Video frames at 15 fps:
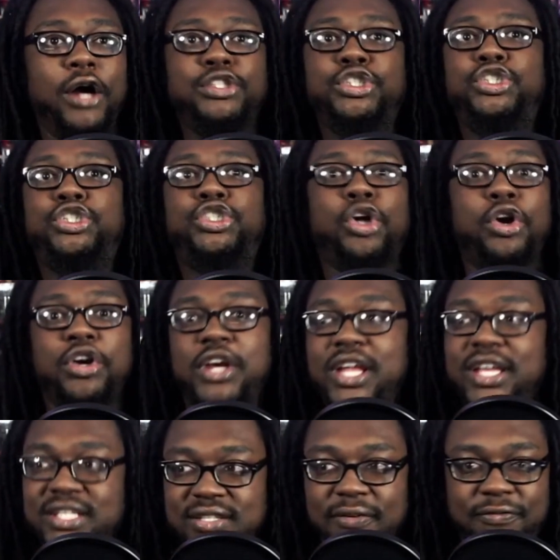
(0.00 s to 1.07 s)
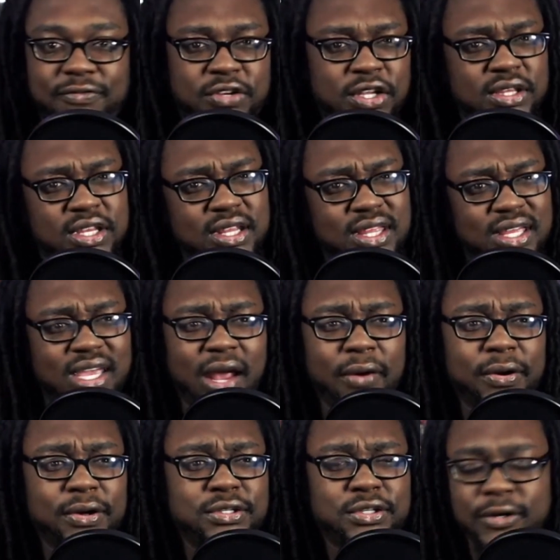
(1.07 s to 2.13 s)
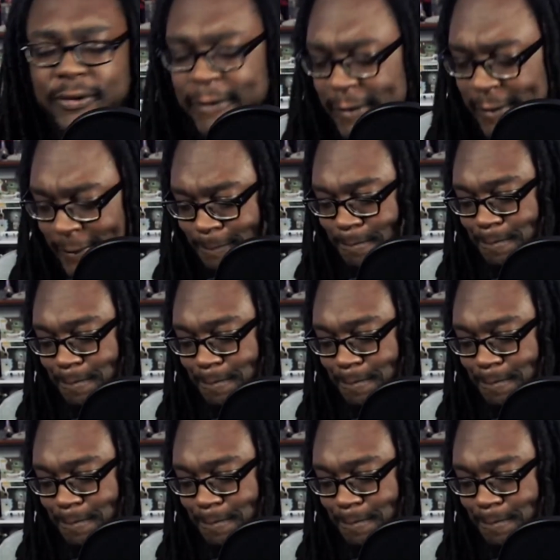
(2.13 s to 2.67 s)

unsureness to the character,